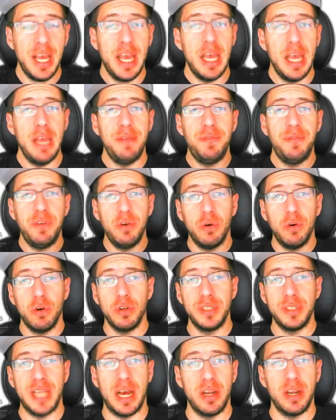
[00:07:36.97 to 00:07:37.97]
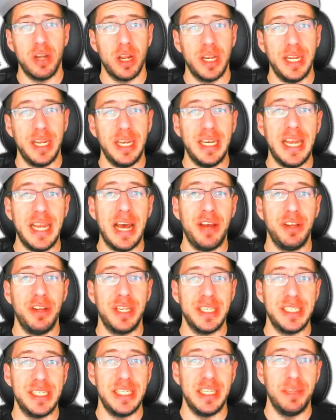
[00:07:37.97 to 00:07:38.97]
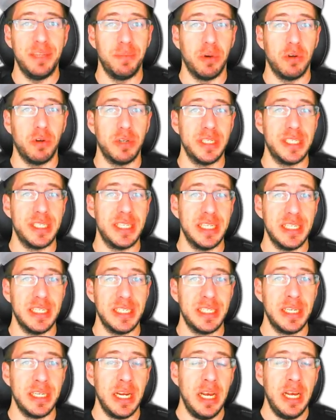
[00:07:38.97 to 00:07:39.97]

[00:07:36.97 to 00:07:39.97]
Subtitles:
If you hold down on it, now you can see the bonuses.